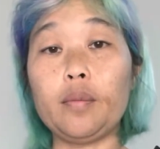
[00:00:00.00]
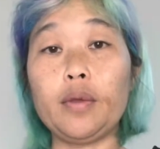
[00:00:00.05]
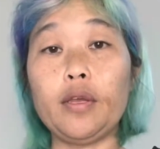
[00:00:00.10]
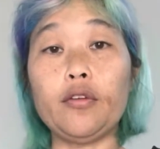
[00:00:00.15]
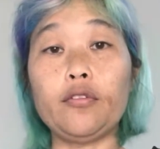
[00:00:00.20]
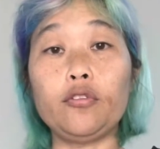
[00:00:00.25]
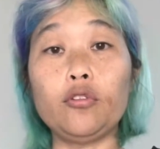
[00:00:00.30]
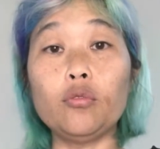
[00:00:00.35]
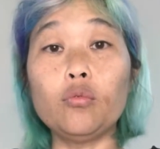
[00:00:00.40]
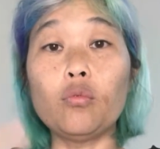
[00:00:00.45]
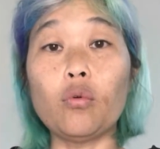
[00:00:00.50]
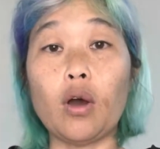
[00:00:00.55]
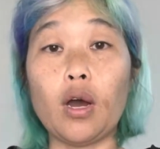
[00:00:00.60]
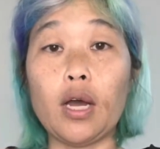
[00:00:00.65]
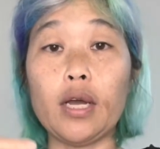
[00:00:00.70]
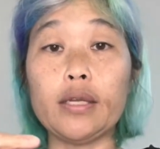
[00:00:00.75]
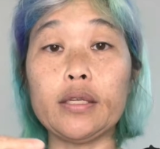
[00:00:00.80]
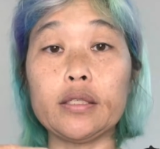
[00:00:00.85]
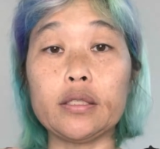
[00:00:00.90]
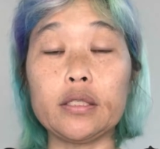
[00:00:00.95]
you
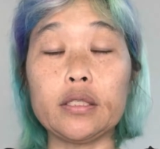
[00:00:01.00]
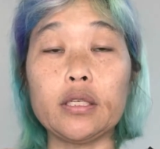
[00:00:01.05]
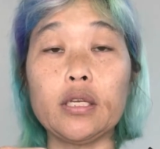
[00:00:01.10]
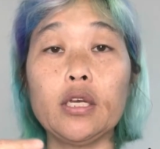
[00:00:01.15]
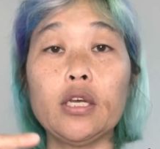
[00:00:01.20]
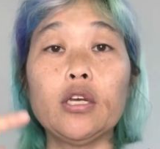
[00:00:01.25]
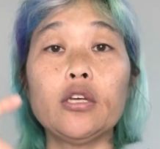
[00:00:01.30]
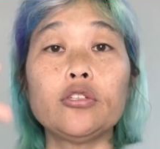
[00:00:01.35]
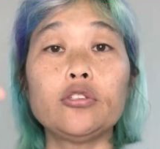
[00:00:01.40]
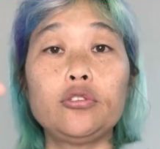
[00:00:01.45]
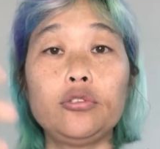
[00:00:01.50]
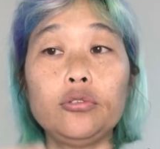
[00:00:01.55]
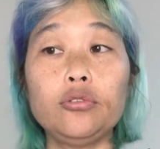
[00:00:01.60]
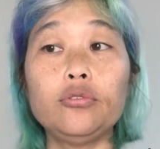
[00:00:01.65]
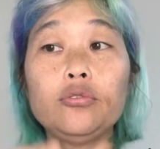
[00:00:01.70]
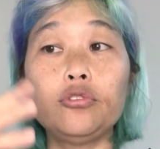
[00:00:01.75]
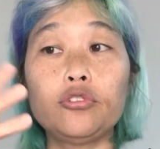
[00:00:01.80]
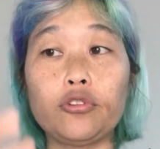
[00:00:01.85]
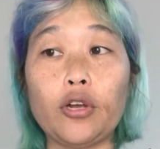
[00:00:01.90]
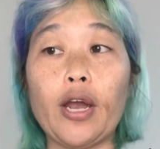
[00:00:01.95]
want
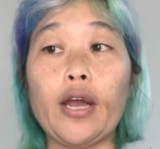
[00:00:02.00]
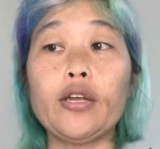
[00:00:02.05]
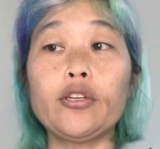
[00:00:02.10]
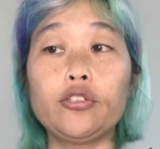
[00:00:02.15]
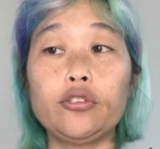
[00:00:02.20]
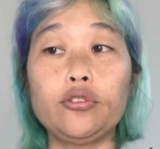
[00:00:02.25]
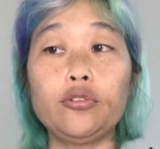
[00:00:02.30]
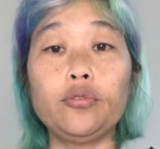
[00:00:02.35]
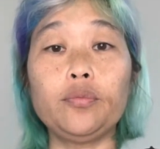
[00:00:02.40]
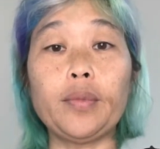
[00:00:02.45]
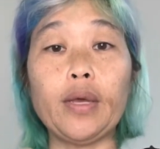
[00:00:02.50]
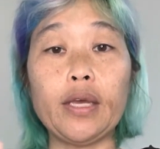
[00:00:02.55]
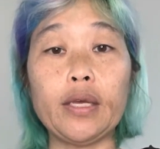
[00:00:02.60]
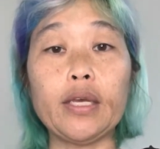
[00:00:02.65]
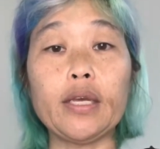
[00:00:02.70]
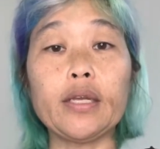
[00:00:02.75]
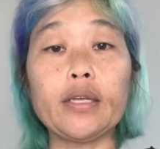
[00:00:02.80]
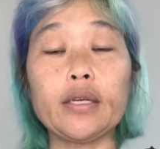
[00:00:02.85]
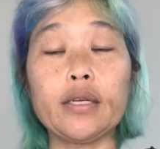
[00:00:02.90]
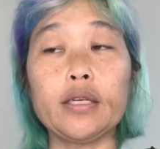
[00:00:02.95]
to try to make
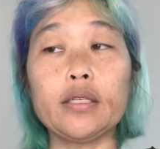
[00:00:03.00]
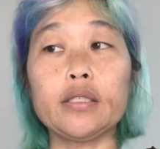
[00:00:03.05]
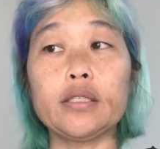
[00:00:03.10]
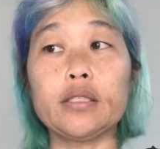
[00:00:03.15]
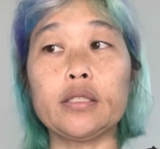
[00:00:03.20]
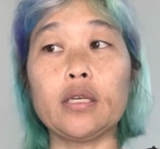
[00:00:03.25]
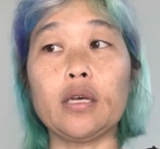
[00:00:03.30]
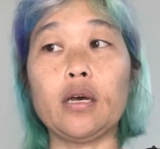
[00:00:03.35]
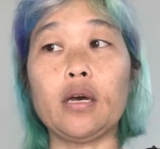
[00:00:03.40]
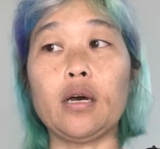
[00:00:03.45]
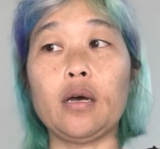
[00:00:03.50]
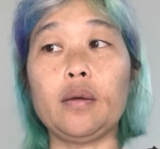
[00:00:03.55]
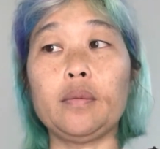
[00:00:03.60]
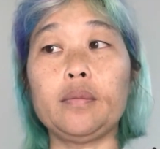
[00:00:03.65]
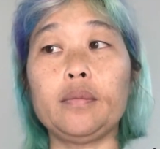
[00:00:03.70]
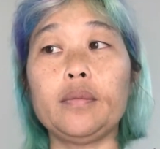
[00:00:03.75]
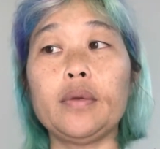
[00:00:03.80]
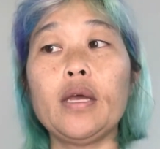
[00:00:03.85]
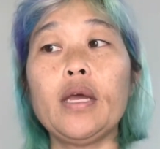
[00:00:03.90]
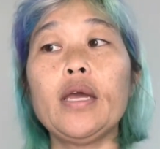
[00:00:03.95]
it, because
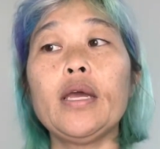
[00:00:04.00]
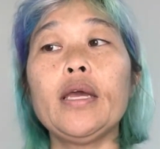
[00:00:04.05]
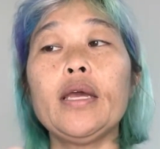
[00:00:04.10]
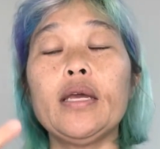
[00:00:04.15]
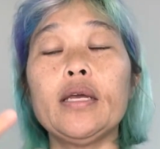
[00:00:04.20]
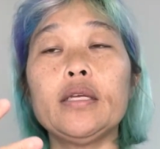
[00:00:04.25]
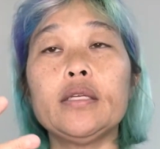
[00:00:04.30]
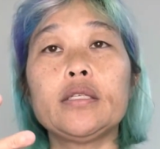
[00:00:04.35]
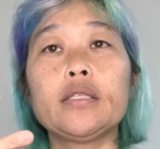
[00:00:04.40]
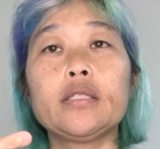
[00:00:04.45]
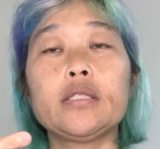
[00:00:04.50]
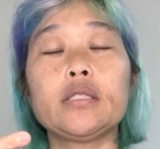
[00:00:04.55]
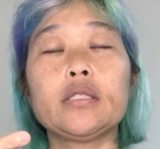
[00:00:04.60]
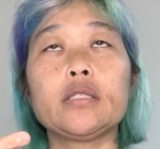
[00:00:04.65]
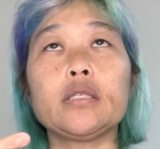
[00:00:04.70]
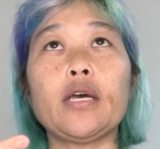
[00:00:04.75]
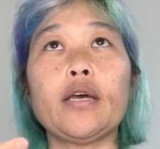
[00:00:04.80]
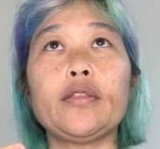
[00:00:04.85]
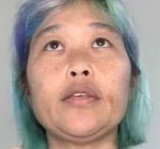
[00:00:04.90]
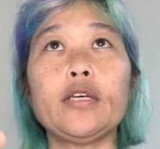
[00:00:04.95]
I
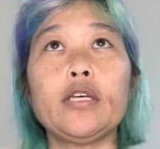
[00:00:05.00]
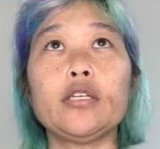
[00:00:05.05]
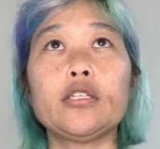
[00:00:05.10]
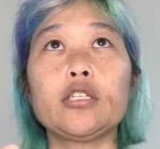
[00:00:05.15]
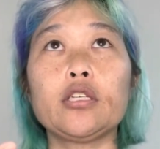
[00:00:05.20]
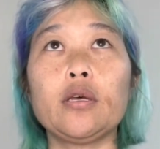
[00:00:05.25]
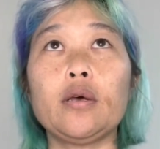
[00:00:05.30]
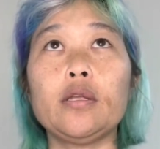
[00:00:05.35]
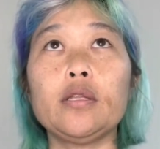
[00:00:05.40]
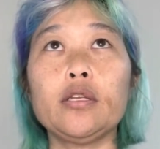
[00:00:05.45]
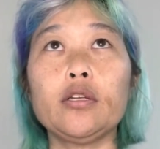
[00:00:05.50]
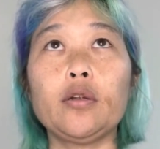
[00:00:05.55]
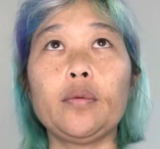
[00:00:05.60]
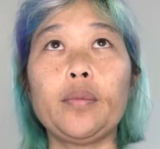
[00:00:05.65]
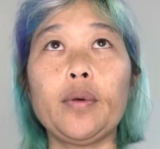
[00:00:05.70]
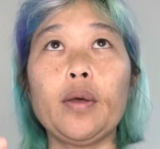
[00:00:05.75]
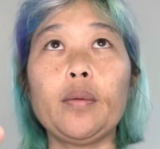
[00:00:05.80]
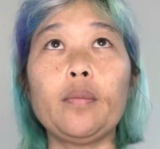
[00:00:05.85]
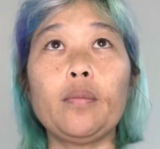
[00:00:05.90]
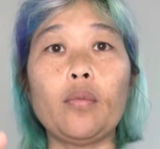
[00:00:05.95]
think it's a little
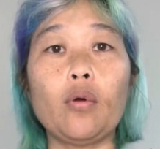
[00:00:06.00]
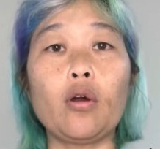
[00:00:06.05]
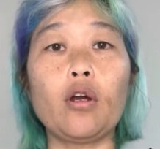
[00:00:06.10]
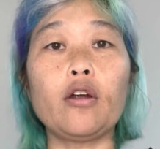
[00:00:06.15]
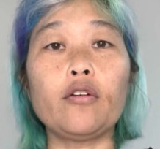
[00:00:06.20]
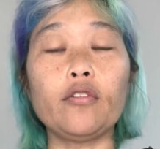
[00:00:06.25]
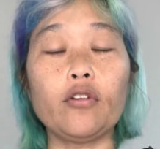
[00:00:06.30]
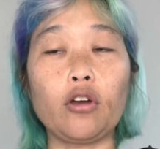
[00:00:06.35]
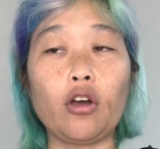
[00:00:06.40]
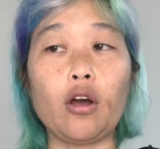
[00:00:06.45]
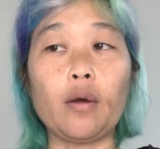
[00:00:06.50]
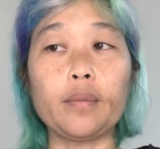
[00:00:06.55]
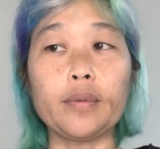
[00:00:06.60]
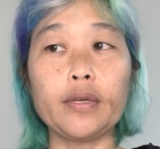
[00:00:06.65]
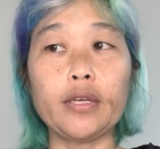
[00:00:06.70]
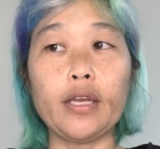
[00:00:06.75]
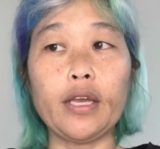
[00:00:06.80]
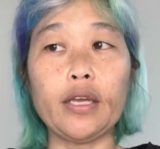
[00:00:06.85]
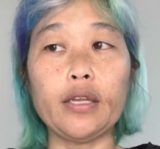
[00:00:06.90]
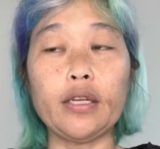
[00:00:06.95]
bit more of a
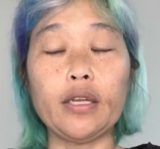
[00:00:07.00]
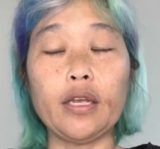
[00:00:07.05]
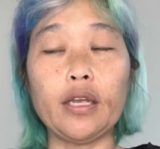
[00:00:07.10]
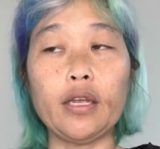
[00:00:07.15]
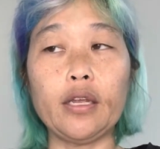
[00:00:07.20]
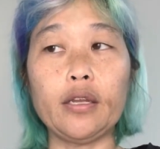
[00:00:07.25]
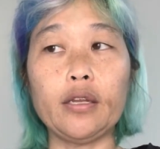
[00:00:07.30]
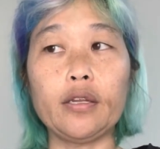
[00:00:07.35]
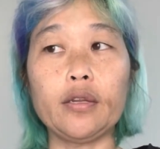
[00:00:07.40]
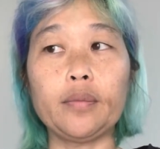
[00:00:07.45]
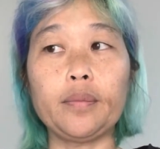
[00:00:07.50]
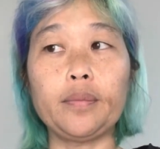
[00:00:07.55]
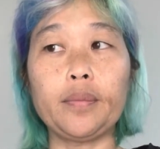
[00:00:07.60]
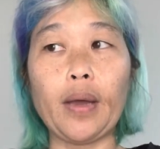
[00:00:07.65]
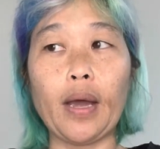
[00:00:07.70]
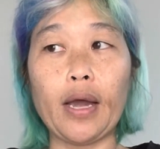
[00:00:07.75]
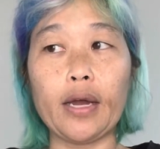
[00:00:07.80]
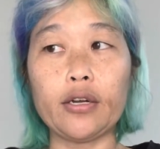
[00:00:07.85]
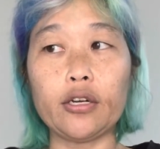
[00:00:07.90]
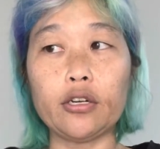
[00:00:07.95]
complicated
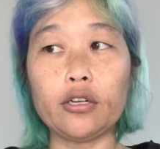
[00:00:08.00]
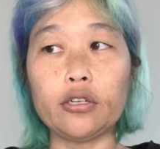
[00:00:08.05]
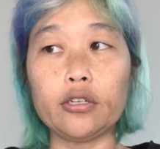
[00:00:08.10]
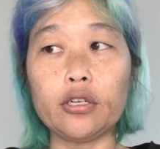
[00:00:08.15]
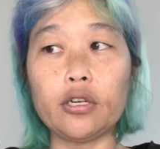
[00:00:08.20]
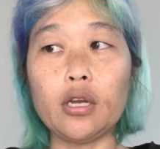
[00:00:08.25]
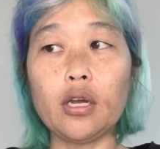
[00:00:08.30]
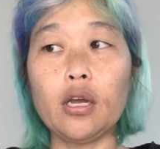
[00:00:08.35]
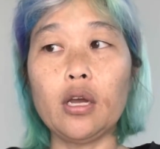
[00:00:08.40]
pattern.